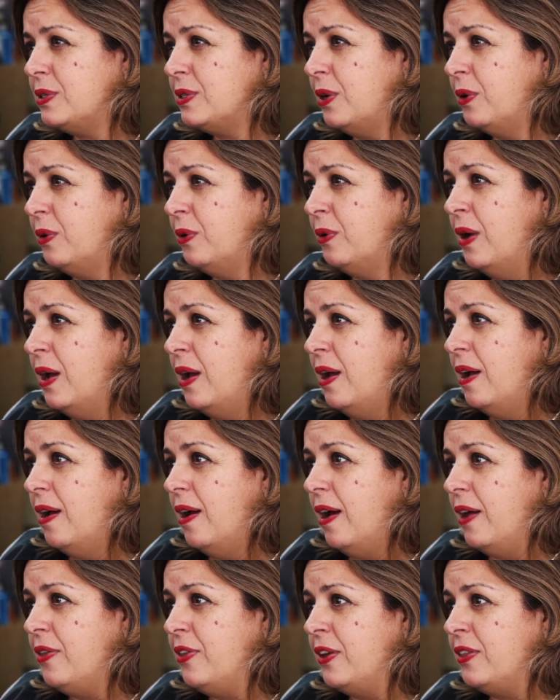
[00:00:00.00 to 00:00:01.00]
So
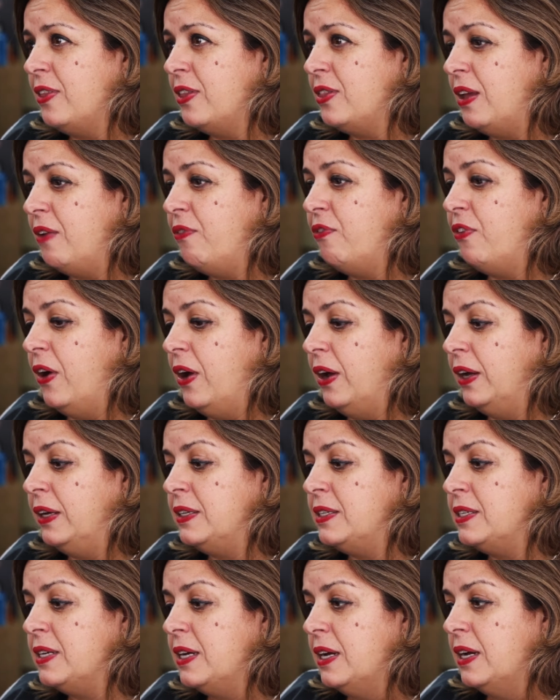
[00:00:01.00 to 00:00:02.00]
I think that they
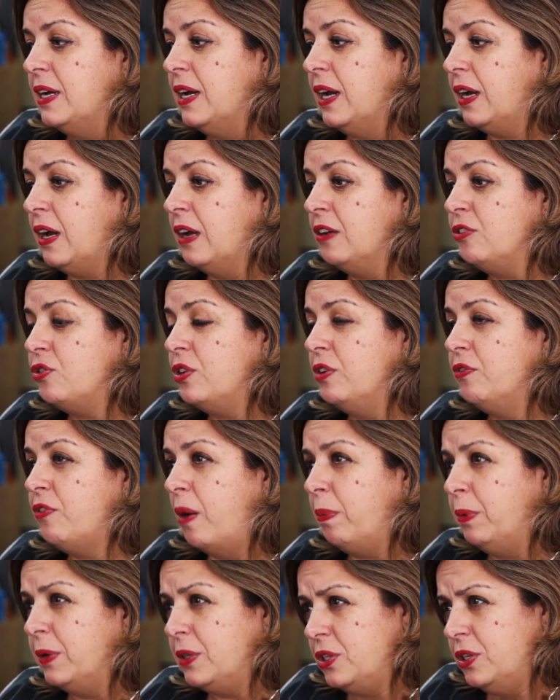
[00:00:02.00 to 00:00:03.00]
find a country of
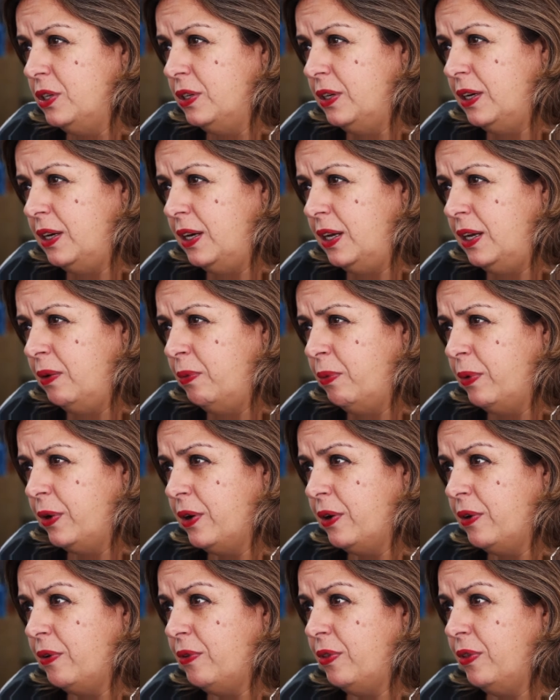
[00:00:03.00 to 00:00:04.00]
opportunity
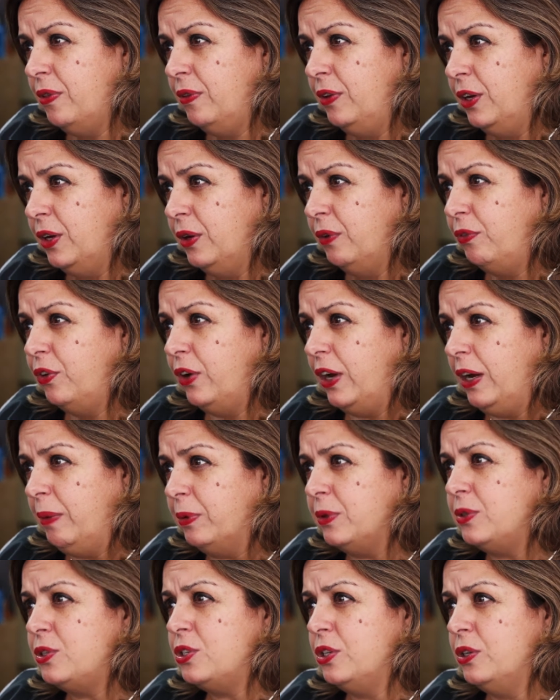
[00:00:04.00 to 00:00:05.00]
where, you know, if you're
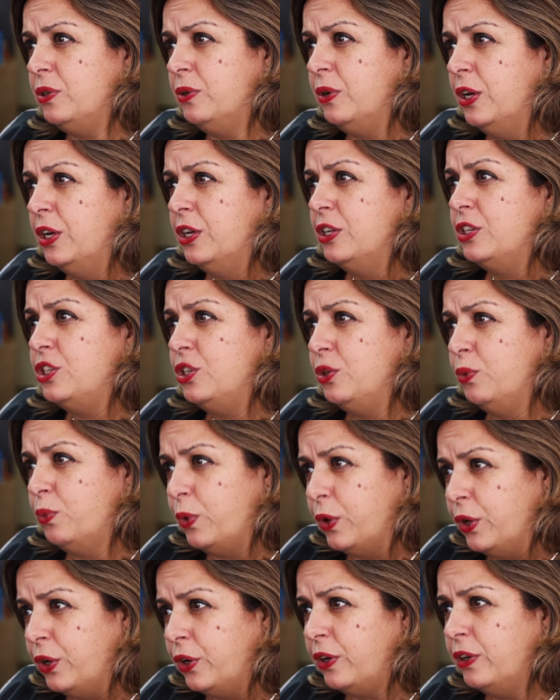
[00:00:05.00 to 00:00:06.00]
able to
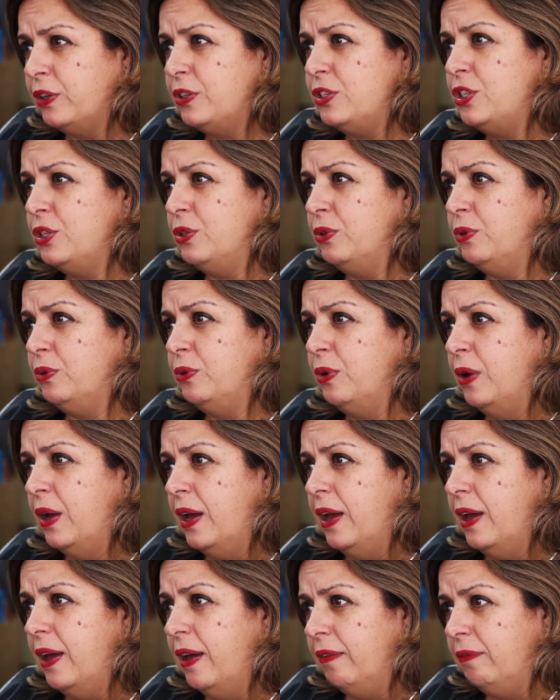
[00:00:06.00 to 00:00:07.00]
work, to
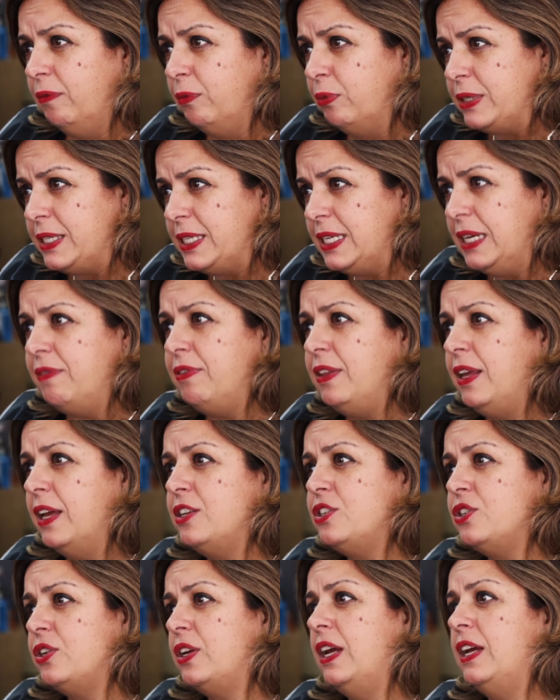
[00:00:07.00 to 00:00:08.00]
receive the
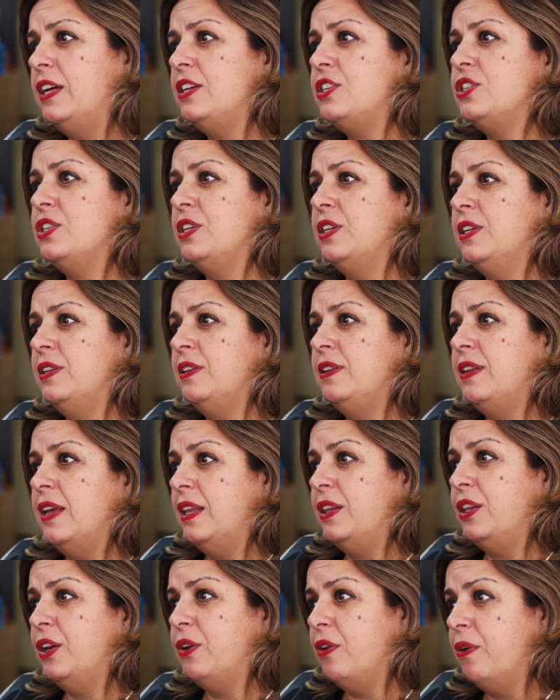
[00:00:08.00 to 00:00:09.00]
education,
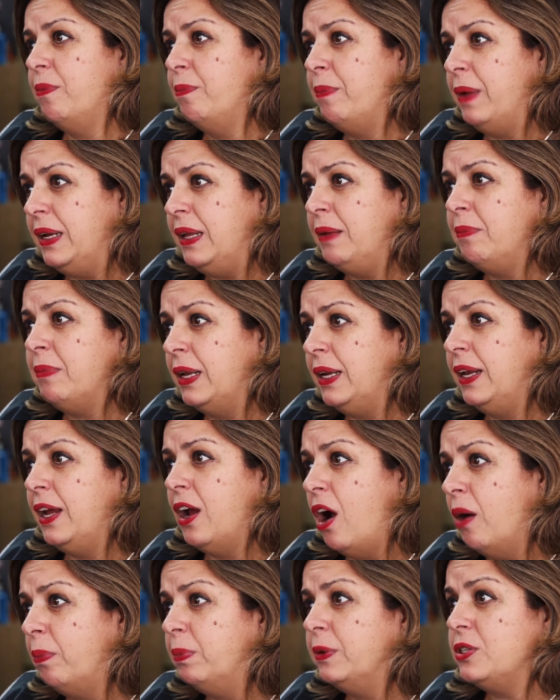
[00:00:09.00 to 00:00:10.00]
that there are many,
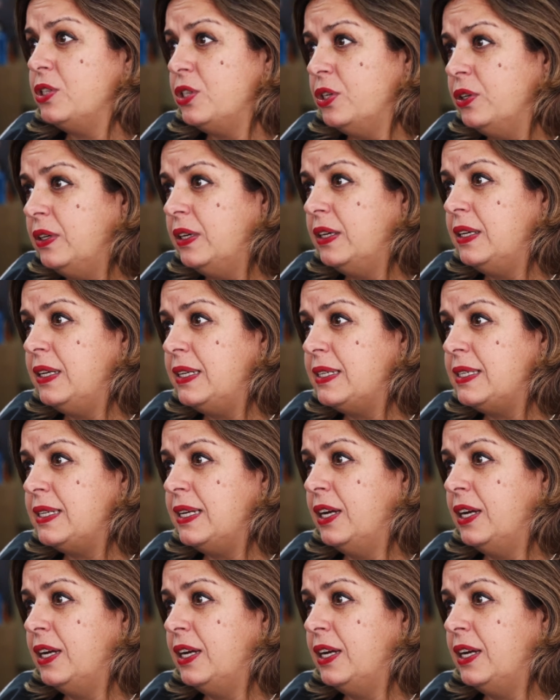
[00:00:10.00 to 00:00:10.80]
many opportunities